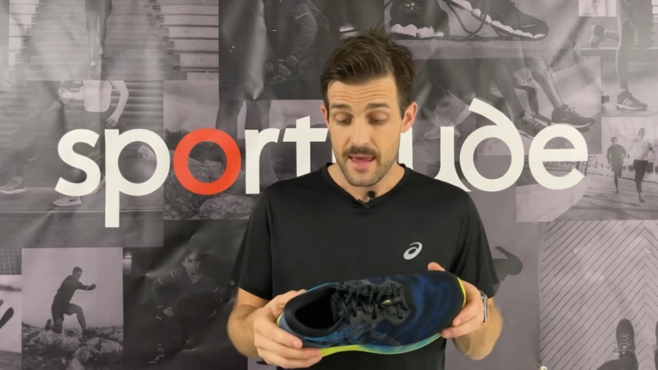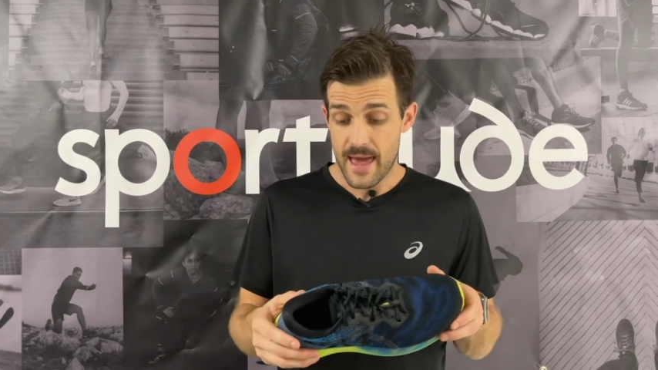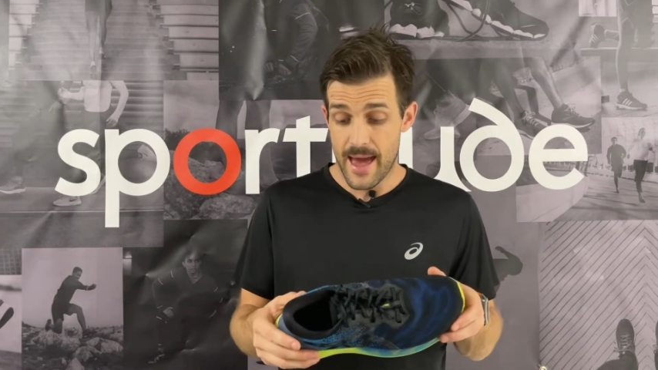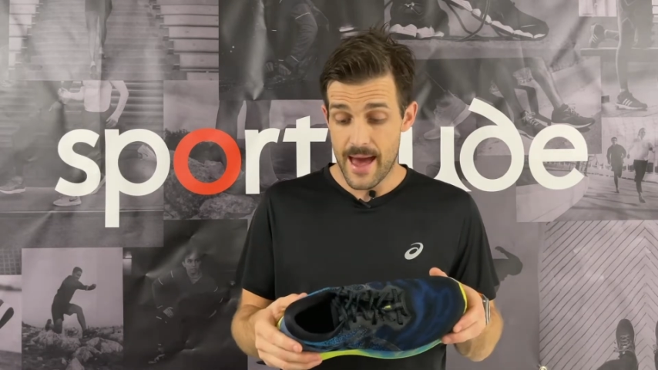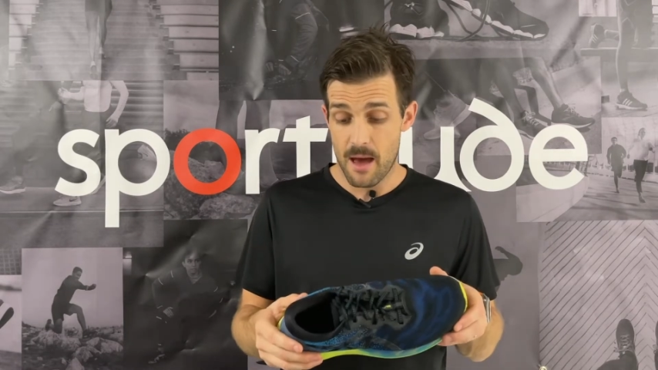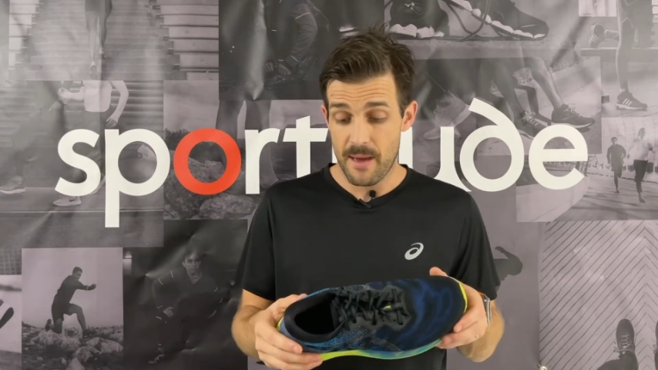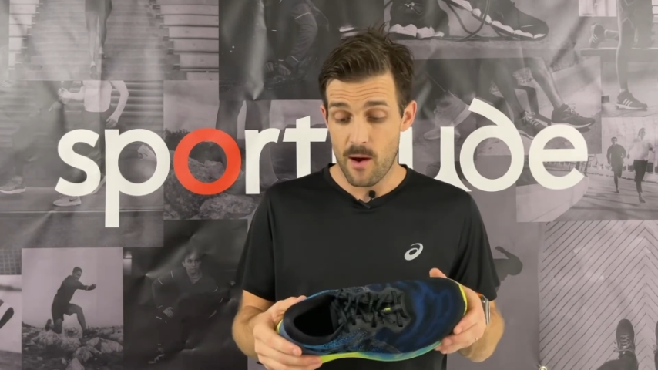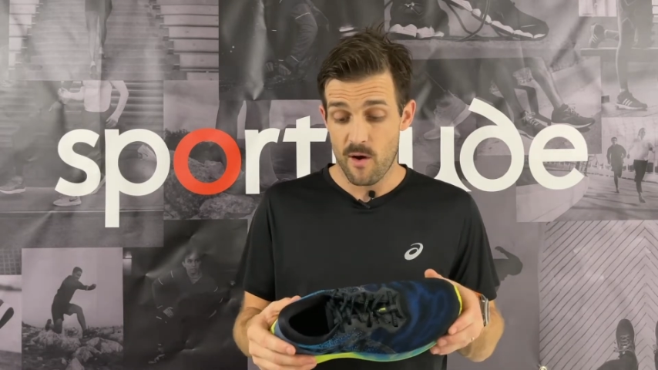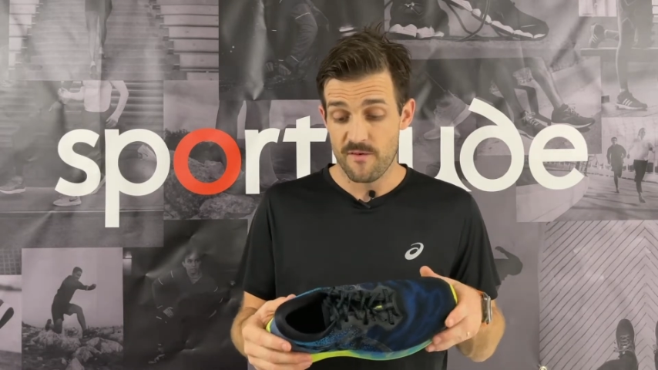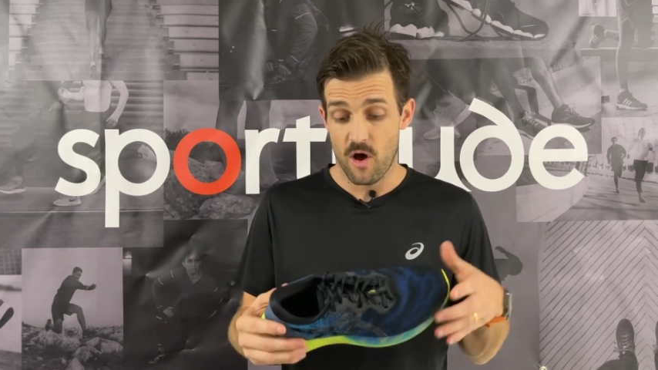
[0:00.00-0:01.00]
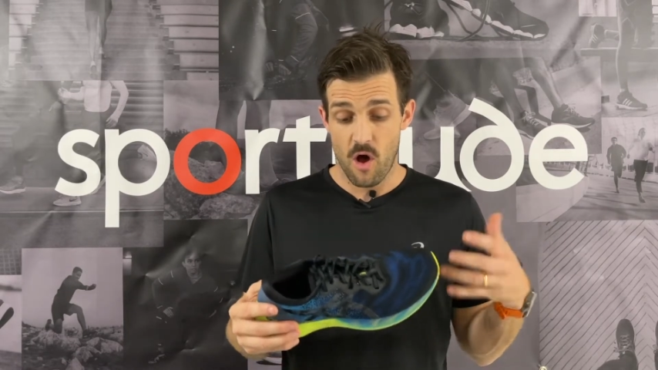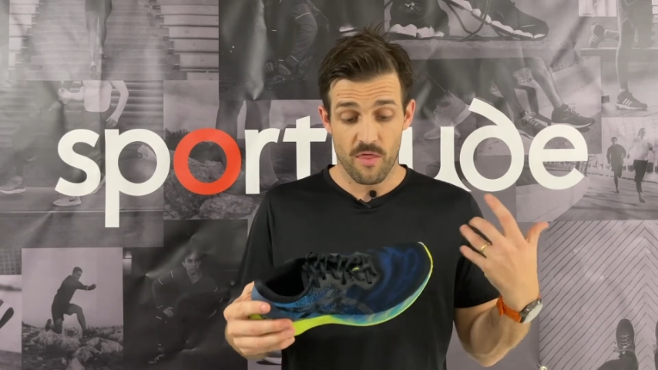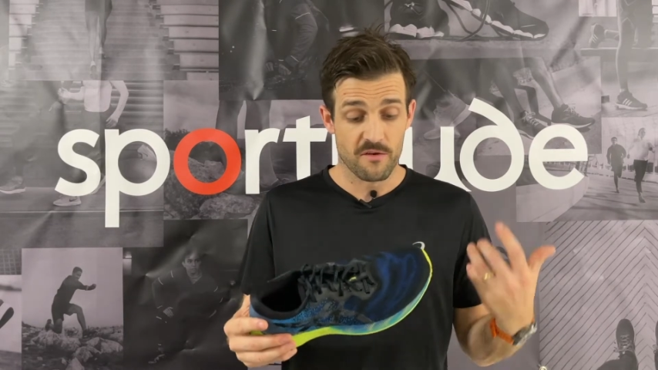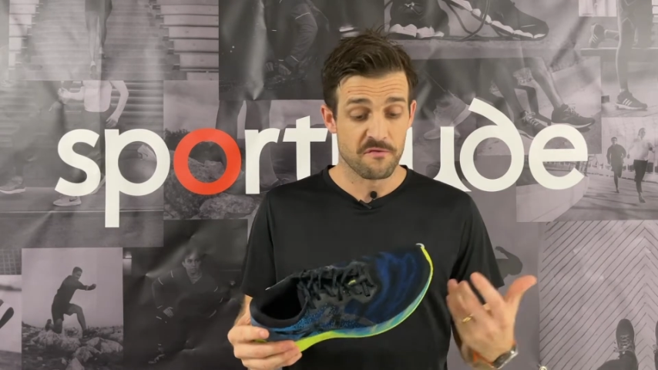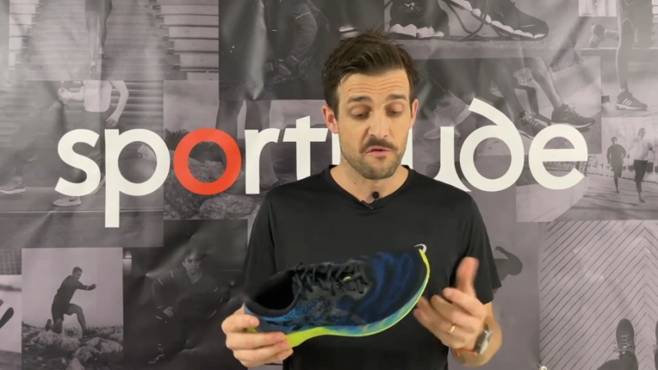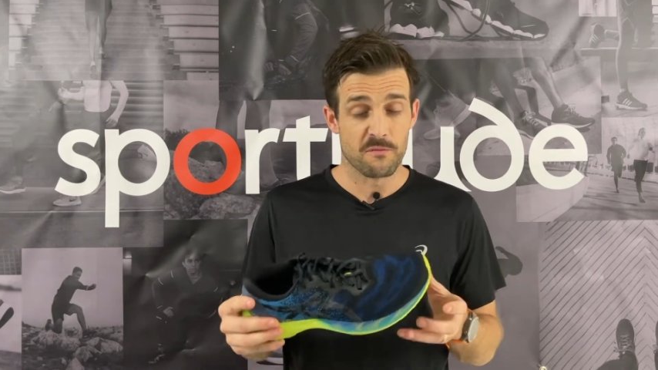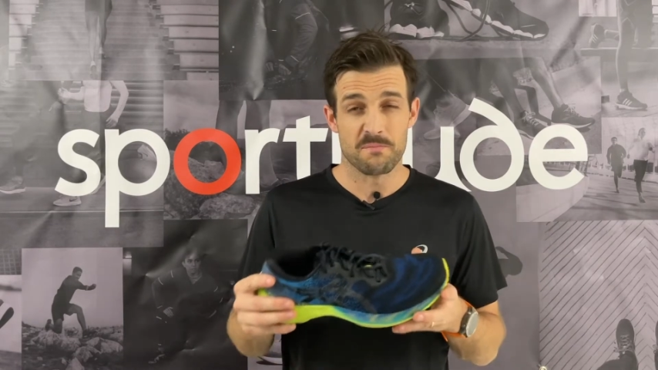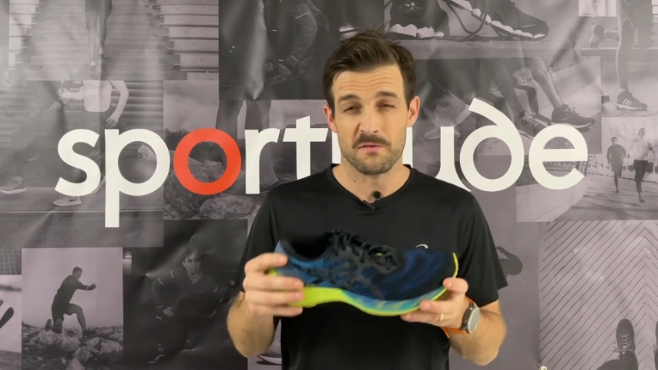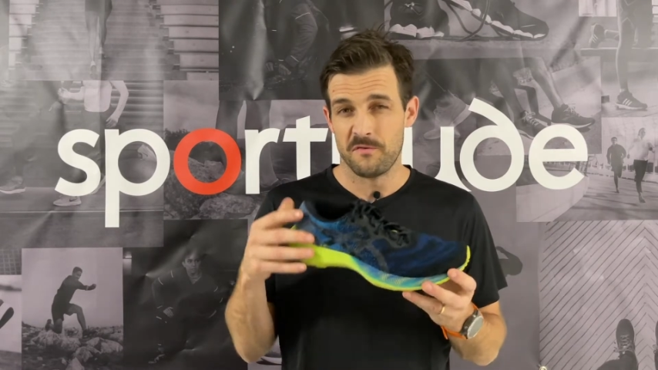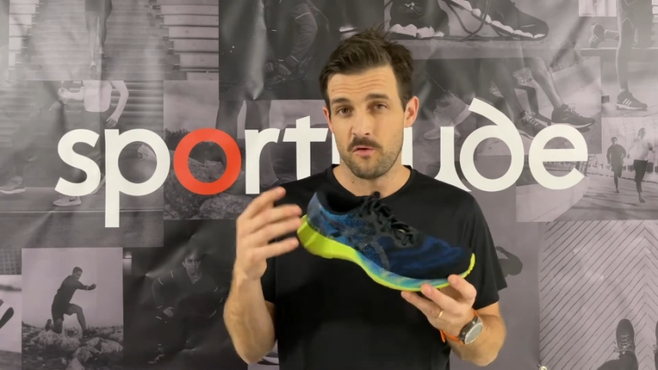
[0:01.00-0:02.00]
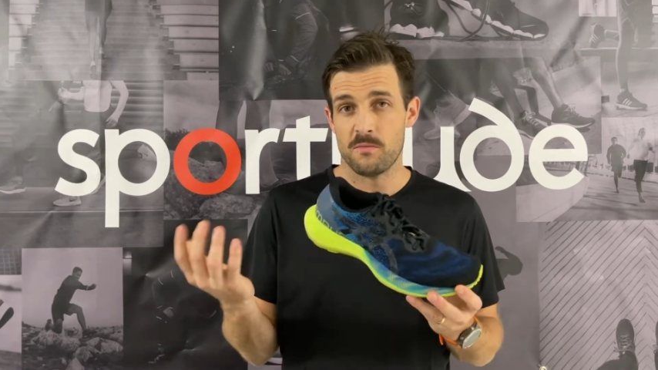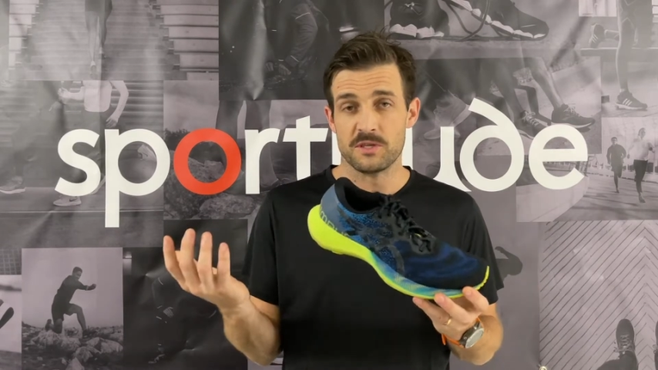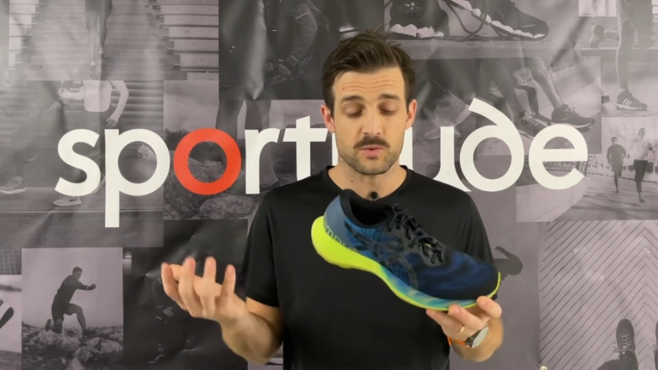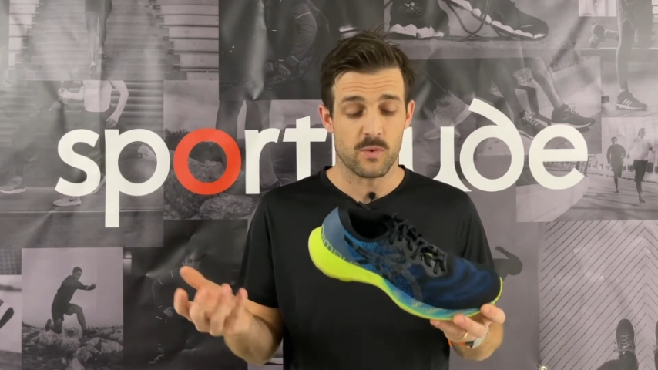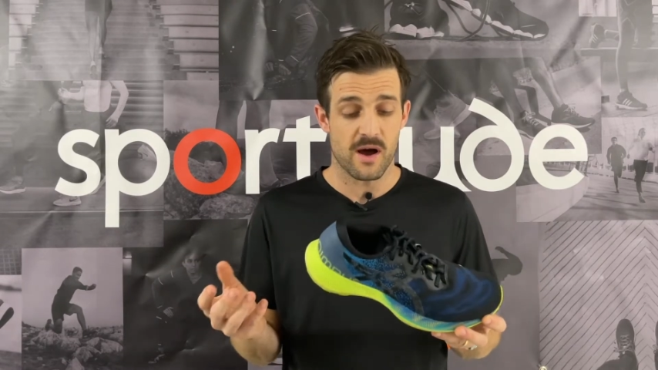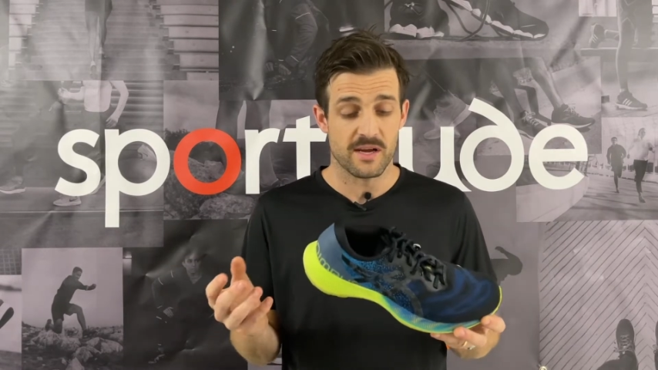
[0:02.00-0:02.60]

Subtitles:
However, on the foot, performance-wise,